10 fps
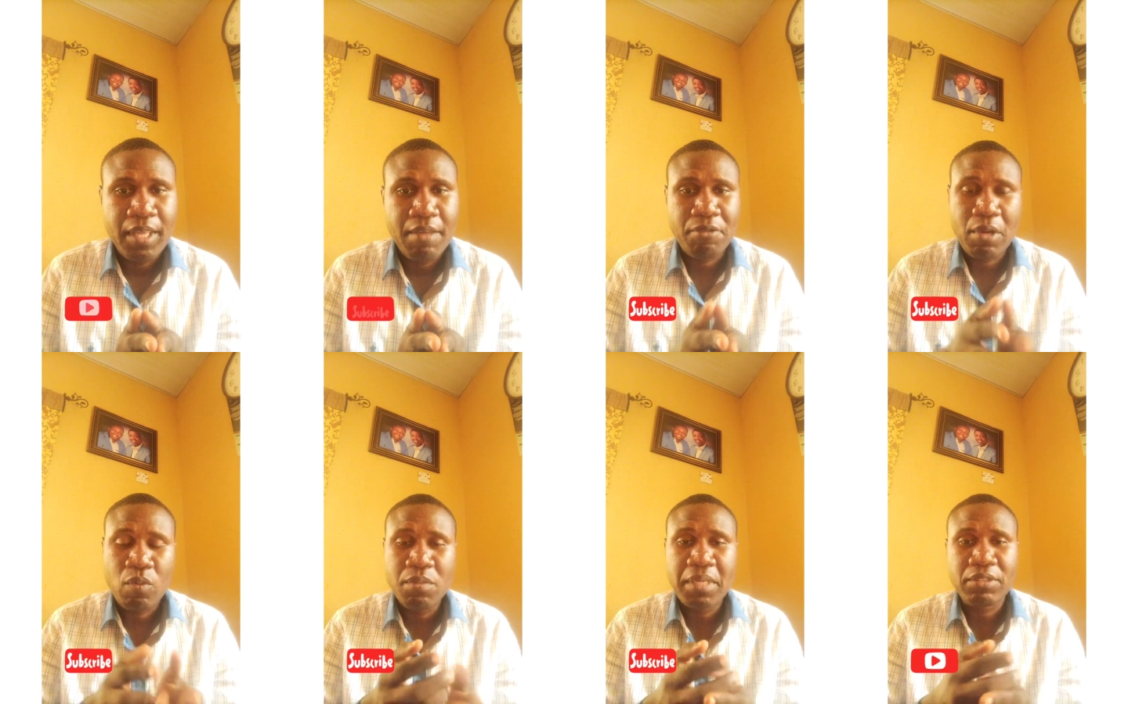If you're a
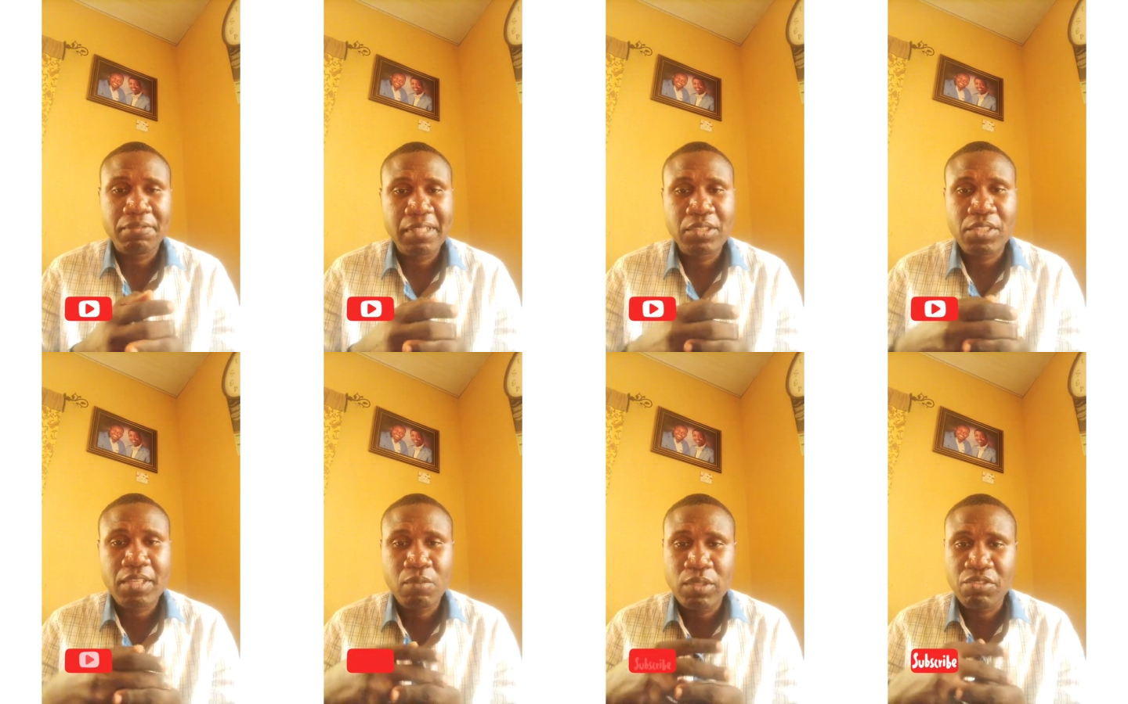woman, you found
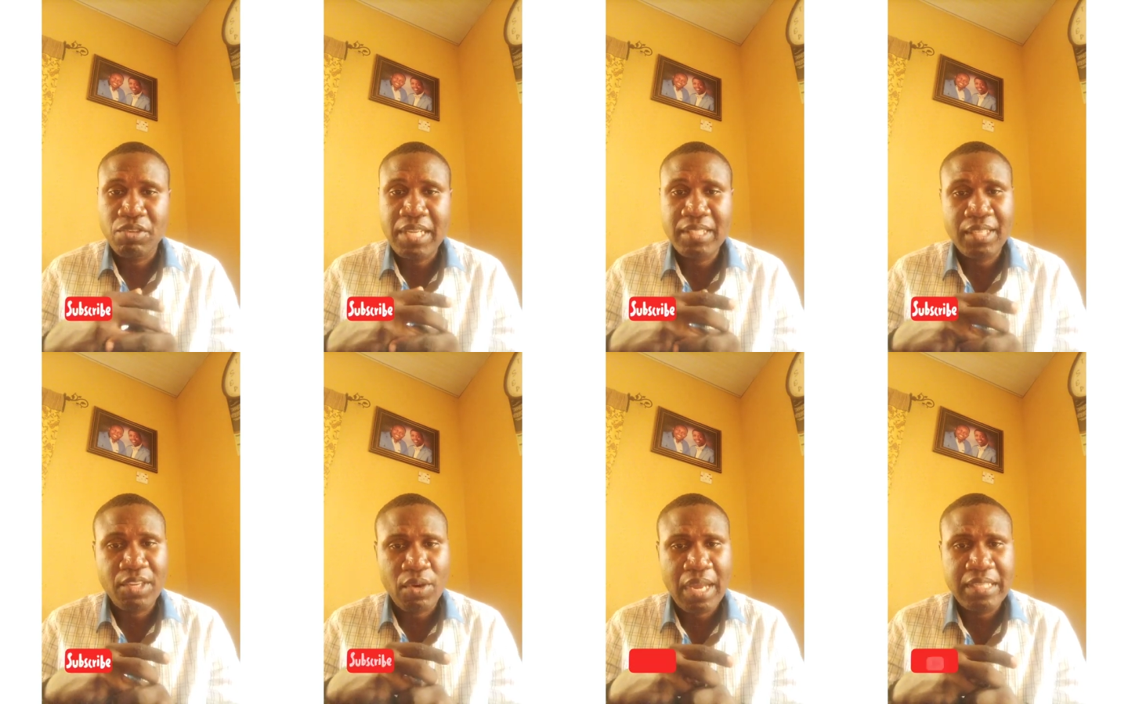yourself with ring in
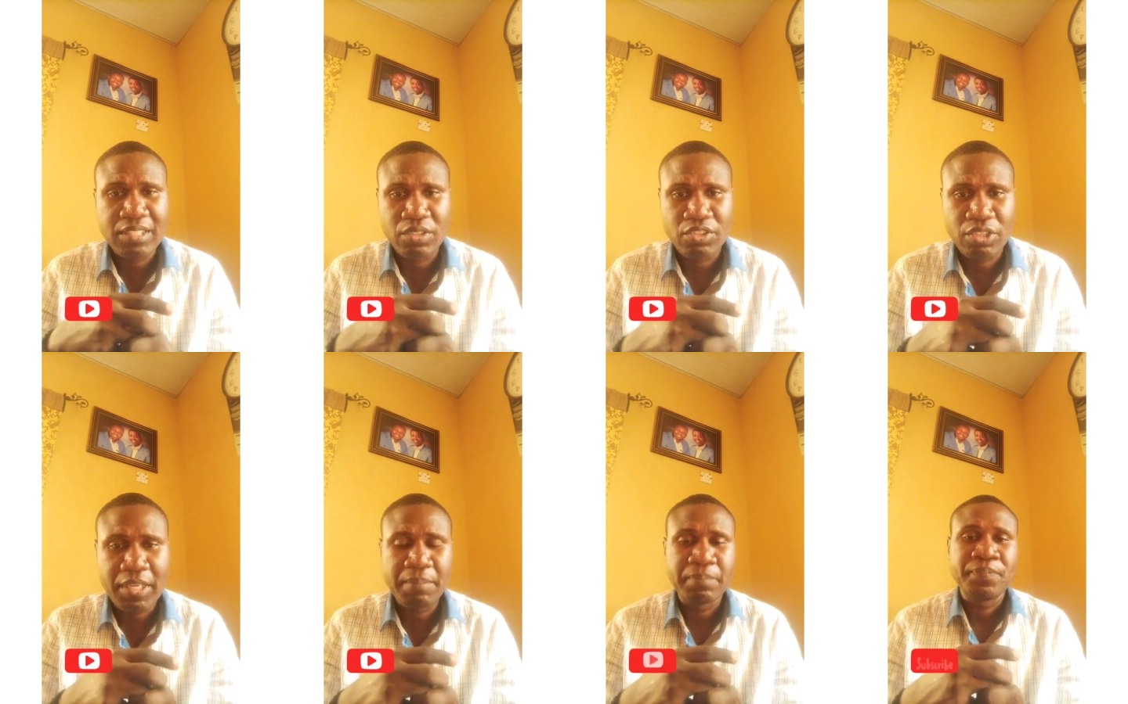your hand in your
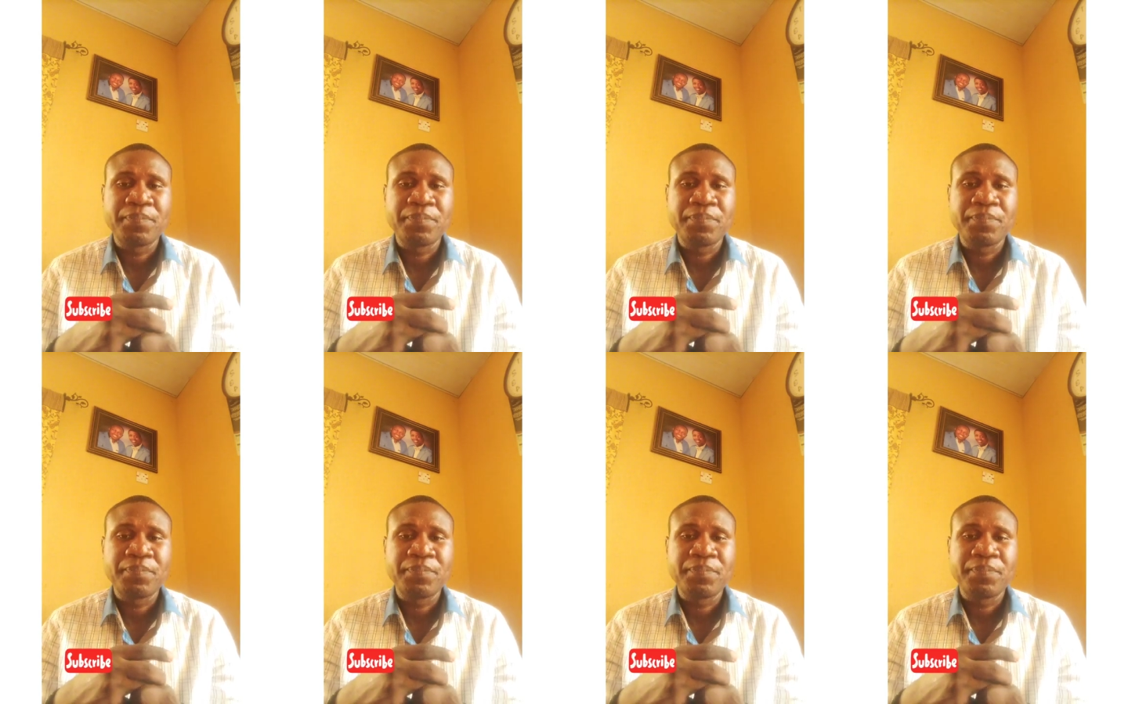dream,